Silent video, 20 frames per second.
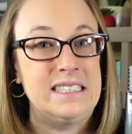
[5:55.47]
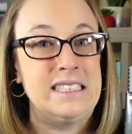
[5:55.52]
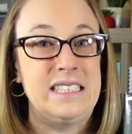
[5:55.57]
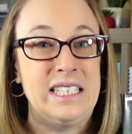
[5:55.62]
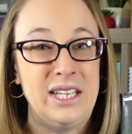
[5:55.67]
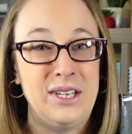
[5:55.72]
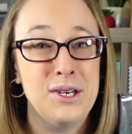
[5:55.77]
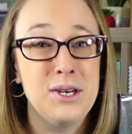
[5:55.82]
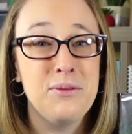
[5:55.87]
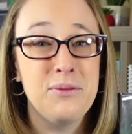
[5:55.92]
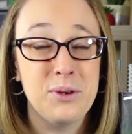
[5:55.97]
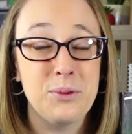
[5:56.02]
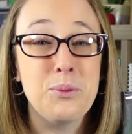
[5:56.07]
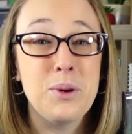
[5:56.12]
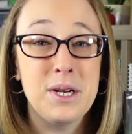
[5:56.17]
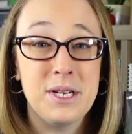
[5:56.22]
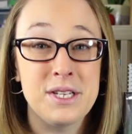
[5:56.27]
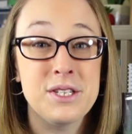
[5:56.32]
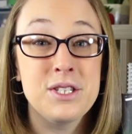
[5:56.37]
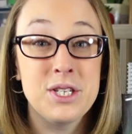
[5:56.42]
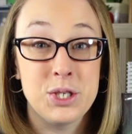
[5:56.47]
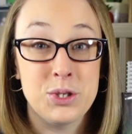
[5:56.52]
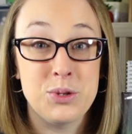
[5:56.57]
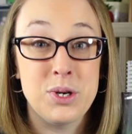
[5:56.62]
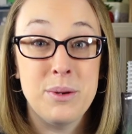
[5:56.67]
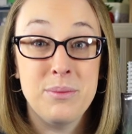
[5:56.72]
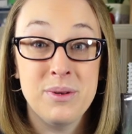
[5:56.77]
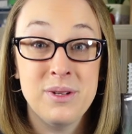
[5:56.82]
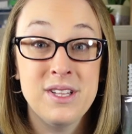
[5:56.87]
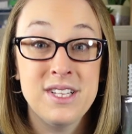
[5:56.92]
they often run into
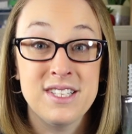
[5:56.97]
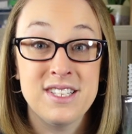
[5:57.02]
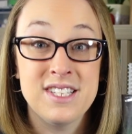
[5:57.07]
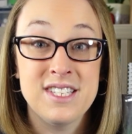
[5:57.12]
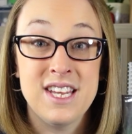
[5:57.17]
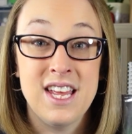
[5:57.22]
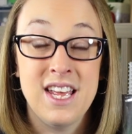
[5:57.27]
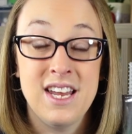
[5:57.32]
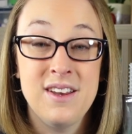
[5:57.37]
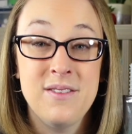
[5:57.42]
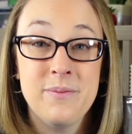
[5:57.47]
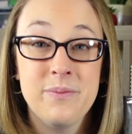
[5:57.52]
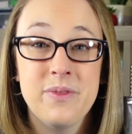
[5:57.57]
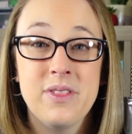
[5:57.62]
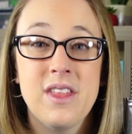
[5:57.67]
trouble instead.